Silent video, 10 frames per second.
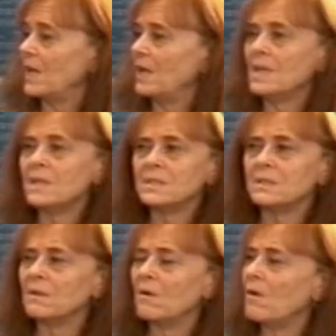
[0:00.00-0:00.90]
And that's
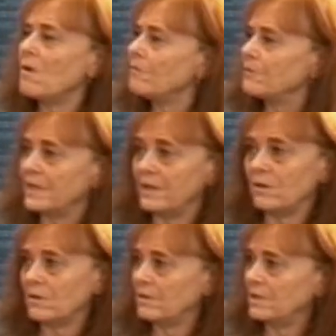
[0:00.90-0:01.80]
an awfully
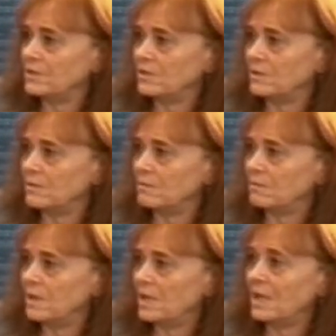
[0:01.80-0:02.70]
hard thing to do.
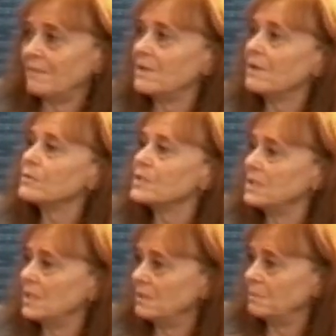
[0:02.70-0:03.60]
And I've never
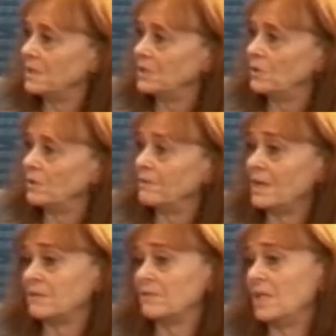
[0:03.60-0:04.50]
seen anybody do it
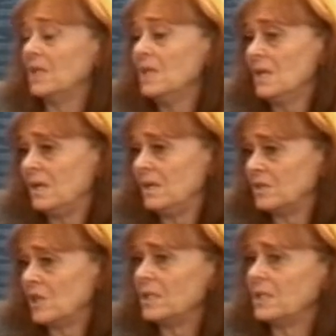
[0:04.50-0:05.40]
effectively.
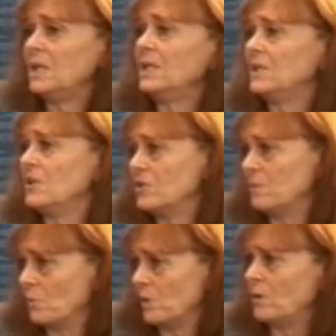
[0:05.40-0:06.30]
Don King and
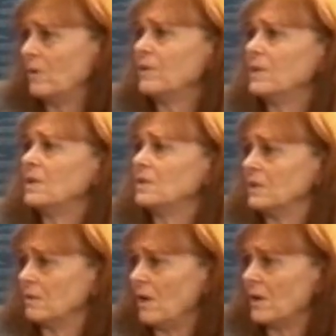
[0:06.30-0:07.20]
Marie Griffith have
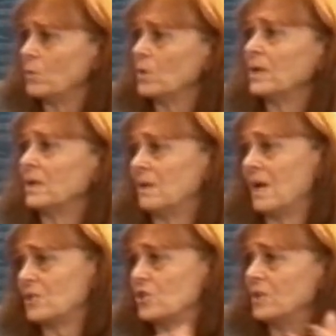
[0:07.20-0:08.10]
done a lot of work, and
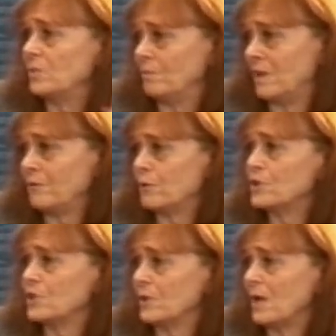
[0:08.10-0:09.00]
actually with my
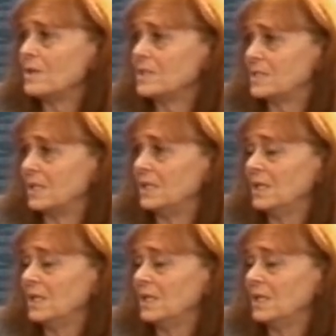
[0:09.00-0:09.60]
first year at OSTI,